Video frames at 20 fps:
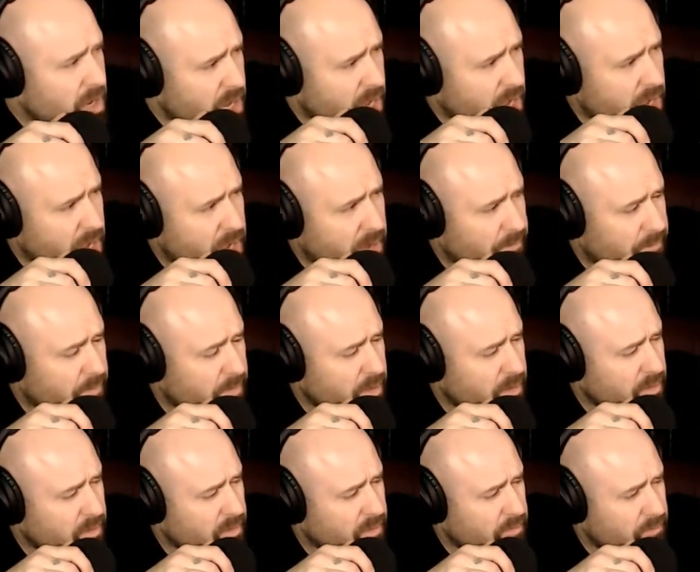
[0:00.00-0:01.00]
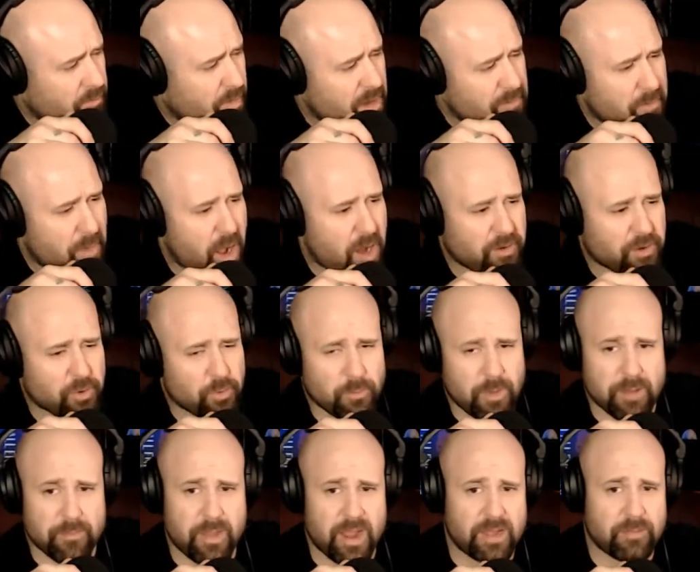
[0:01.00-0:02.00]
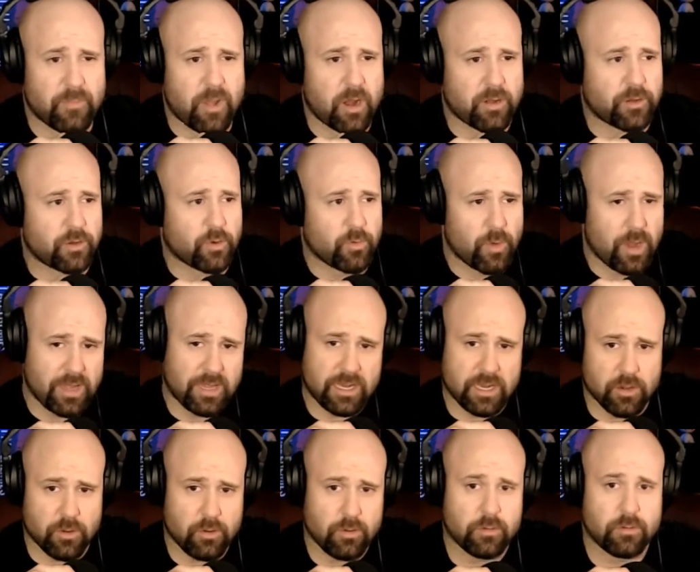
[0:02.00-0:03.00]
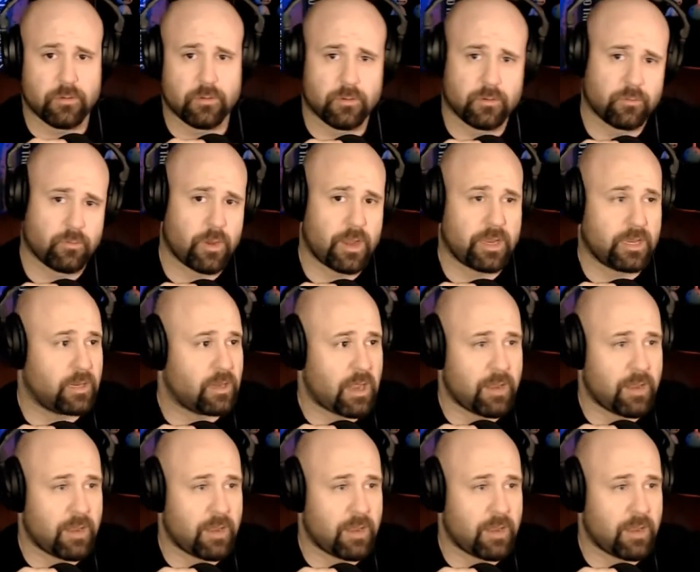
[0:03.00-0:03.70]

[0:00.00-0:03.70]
My monitor, my main monitor right here, right?